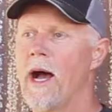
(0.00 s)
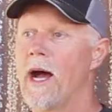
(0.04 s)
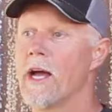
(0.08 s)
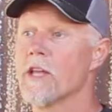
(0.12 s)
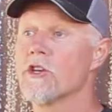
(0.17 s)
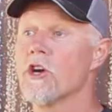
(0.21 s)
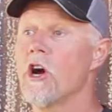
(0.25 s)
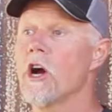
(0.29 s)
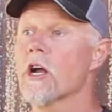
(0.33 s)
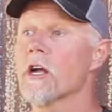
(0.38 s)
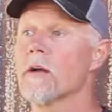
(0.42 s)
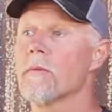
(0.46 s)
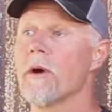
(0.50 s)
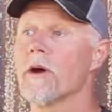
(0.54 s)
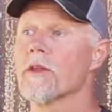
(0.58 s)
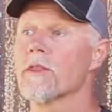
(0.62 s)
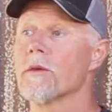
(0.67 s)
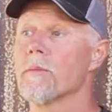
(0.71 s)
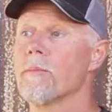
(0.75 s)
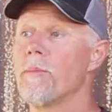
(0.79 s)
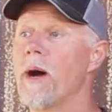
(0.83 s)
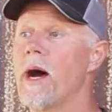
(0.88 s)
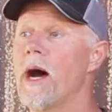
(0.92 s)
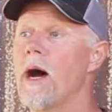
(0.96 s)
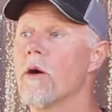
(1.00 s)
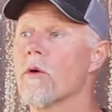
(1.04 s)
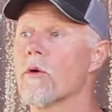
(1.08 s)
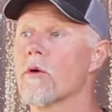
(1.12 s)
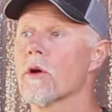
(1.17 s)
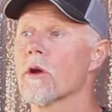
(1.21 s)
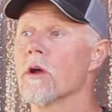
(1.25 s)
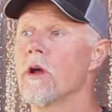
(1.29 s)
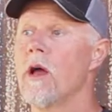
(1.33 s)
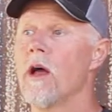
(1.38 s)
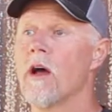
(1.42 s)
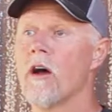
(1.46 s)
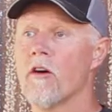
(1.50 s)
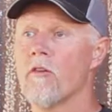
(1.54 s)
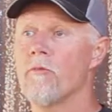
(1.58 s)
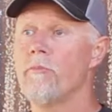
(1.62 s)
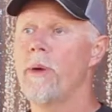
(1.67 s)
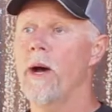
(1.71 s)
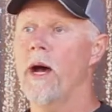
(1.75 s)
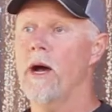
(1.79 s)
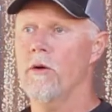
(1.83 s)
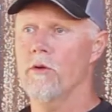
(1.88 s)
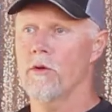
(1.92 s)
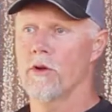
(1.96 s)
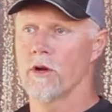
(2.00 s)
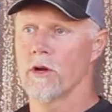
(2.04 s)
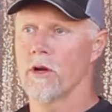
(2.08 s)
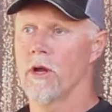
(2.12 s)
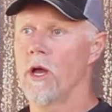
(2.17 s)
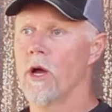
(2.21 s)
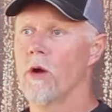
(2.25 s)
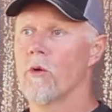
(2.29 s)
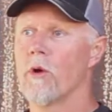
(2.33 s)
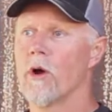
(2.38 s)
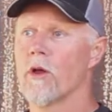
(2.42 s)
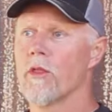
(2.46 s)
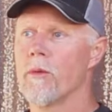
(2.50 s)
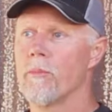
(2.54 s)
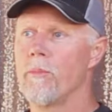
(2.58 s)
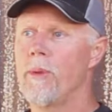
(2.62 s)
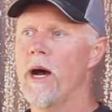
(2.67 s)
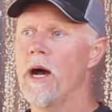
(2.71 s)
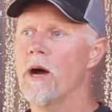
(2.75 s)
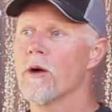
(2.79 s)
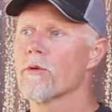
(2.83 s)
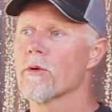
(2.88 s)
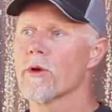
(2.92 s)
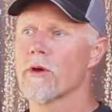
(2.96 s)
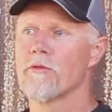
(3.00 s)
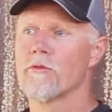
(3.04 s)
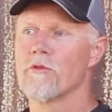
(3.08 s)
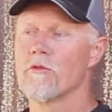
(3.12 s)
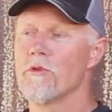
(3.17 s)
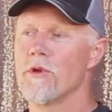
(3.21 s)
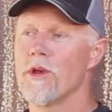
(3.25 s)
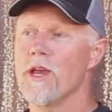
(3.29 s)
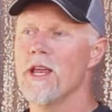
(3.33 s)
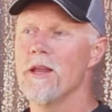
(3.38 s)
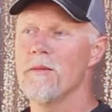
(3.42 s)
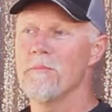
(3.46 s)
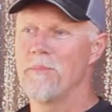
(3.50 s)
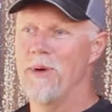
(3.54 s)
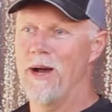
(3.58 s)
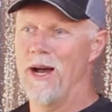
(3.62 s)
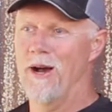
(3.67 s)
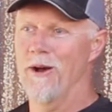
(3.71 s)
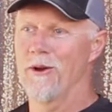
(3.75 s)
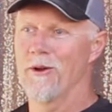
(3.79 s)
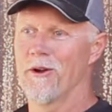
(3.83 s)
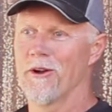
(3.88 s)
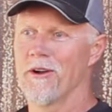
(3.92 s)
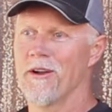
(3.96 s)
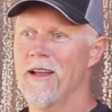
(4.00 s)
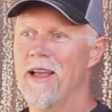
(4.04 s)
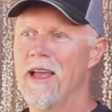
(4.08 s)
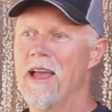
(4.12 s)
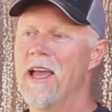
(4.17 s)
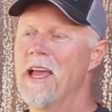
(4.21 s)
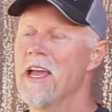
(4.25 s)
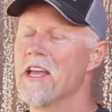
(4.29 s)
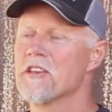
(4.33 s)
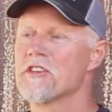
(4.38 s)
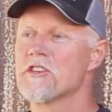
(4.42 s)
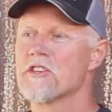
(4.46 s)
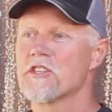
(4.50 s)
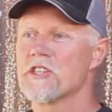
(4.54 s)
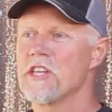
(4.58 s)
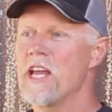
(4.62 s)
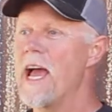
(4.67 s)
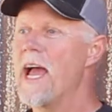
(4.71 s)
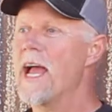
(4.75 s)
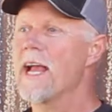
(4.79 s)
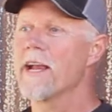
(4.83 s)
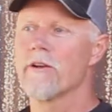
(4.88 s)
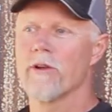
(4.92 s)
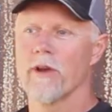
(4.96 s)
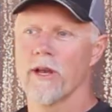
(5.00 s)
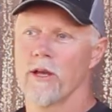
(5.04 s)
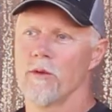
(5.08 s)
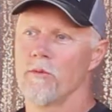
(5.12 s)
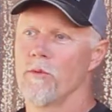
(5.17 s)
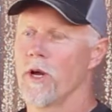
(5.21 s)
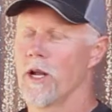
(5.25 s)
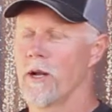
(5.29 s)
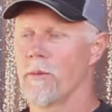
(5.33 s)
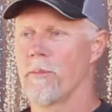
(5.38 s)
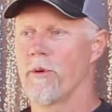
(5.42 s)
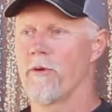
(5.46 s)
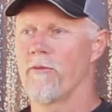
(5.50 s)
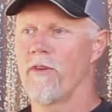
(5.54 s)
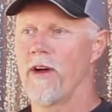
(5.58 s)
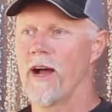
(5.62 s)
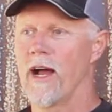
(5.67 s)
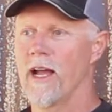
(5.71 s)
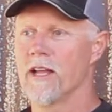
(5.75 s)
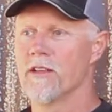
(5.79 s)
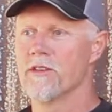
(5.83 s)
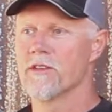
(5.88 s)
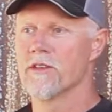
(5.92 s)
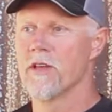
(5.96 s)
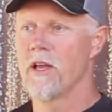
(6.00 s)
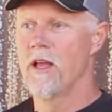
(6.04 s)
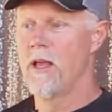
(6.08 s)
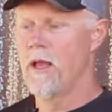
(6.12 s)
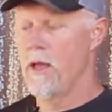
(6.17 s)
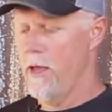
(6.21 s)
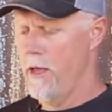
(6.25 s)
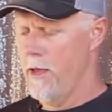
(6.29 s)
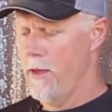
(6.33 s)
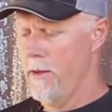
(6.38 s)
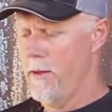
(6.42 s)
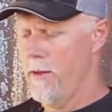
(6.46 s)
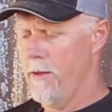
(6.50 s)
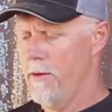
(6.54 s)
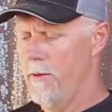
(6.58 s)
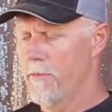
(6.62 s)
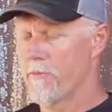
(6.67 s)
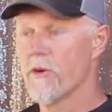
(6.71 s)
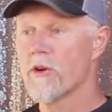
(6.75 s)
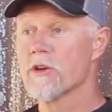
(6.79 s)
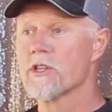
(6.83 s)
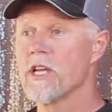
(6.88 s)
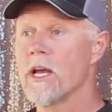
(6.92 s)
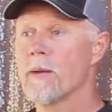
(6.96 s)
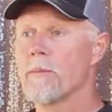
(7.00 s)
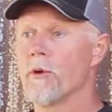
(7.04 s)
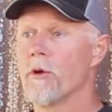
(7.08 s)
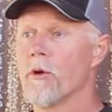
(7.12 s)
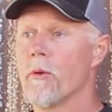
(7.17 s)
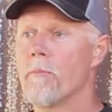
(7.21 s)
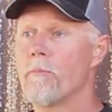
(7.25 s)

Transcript: I talk about the power of powder. Well, the power of green powder is staggering in what it provides. For example,